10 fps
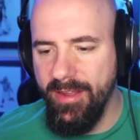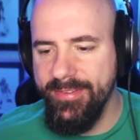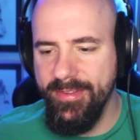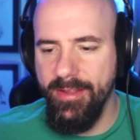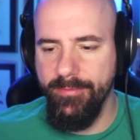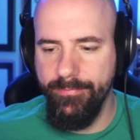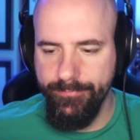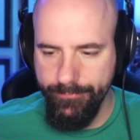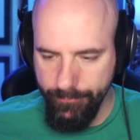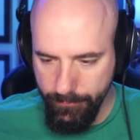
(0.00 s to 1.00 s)
I said,
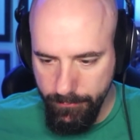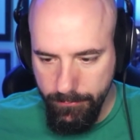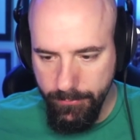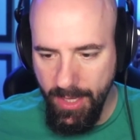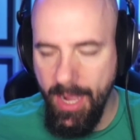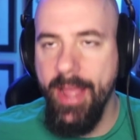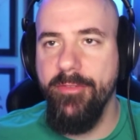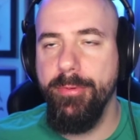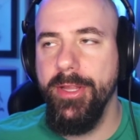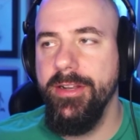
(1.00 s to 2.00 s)
I
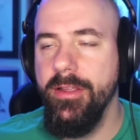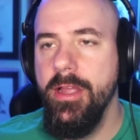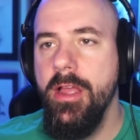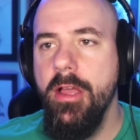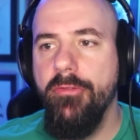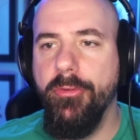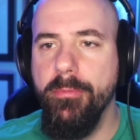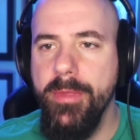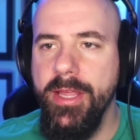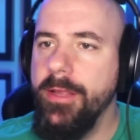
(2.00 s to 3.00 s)
have played, for
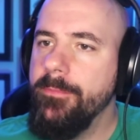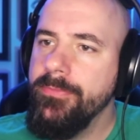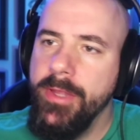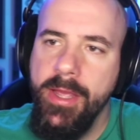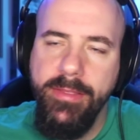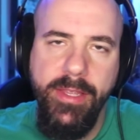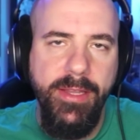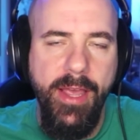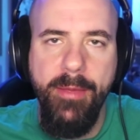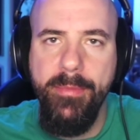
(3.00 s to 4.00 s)
me, the
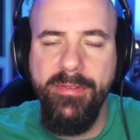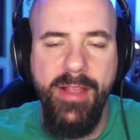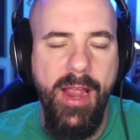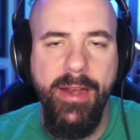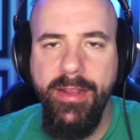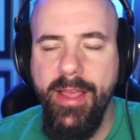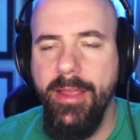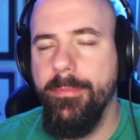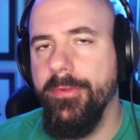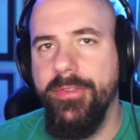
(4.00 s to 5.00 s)
game is
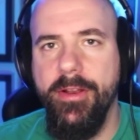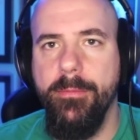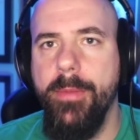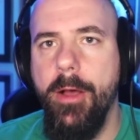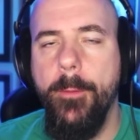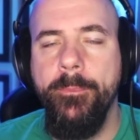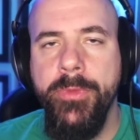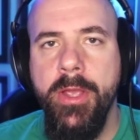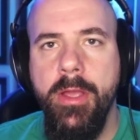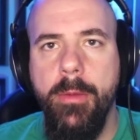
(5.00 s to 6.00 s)
98% about
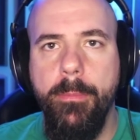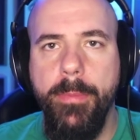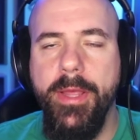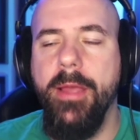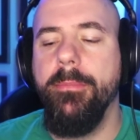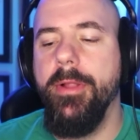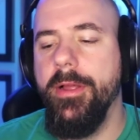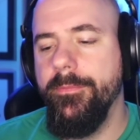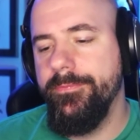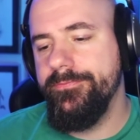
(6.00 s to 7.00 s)

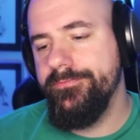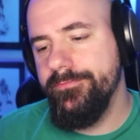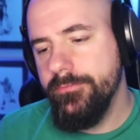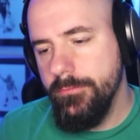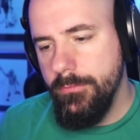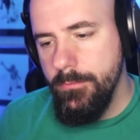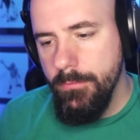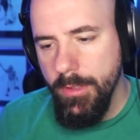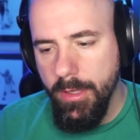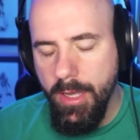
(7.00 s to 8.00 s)
gameplay.
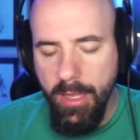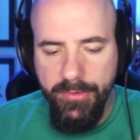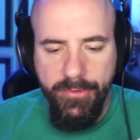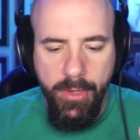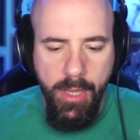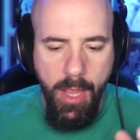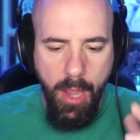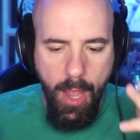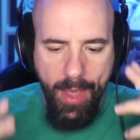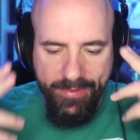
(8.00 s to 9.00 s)
Because
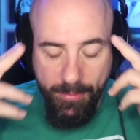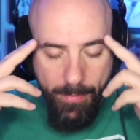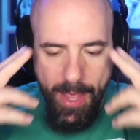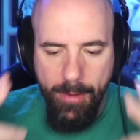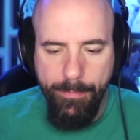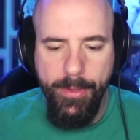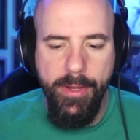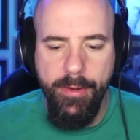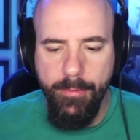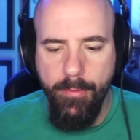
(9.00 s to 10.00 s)
as a Madden
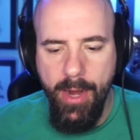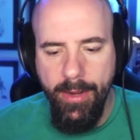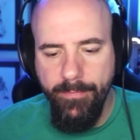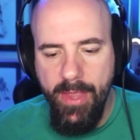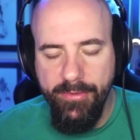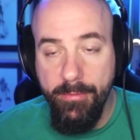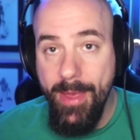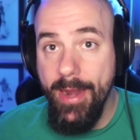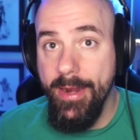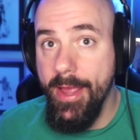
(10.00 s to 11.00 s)
player, right, as a
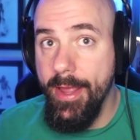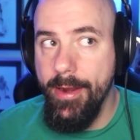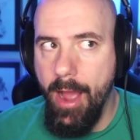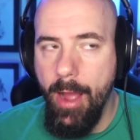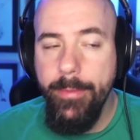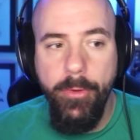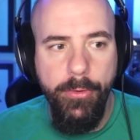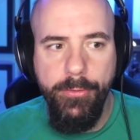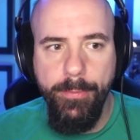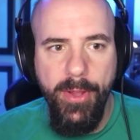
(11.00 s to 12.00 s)
Madden head, I'm
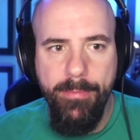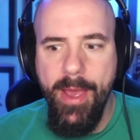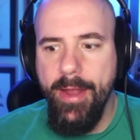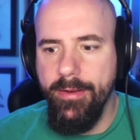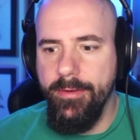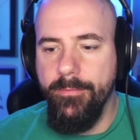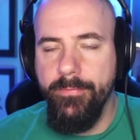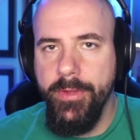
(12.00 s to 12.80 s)
going to play Madden